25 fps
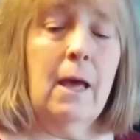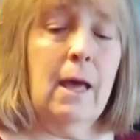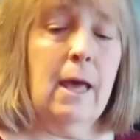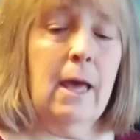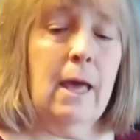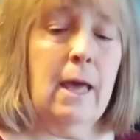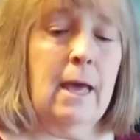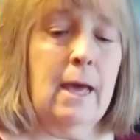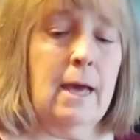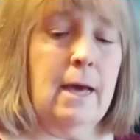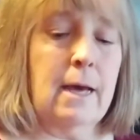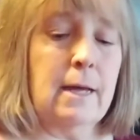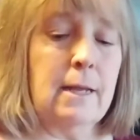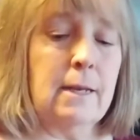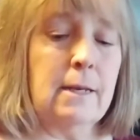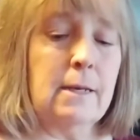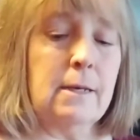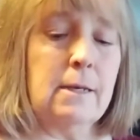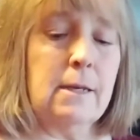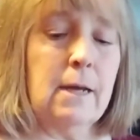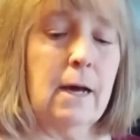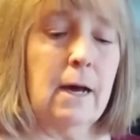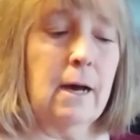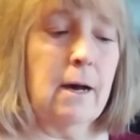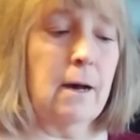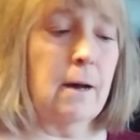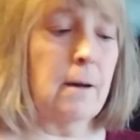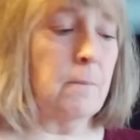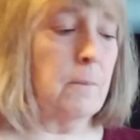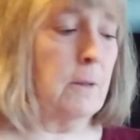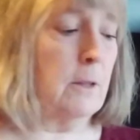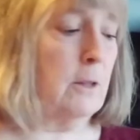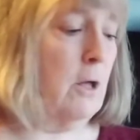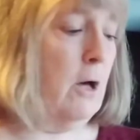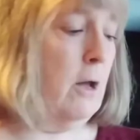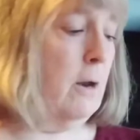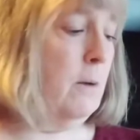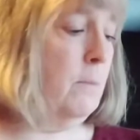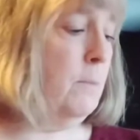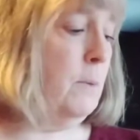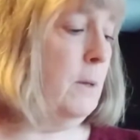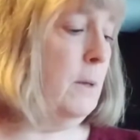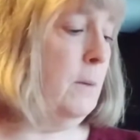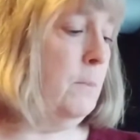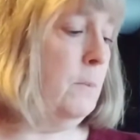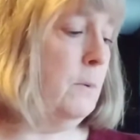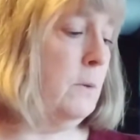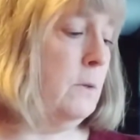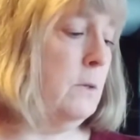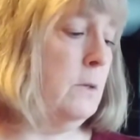And a lot of
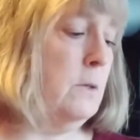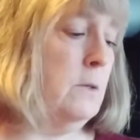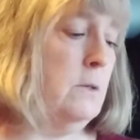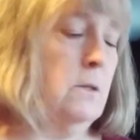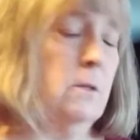people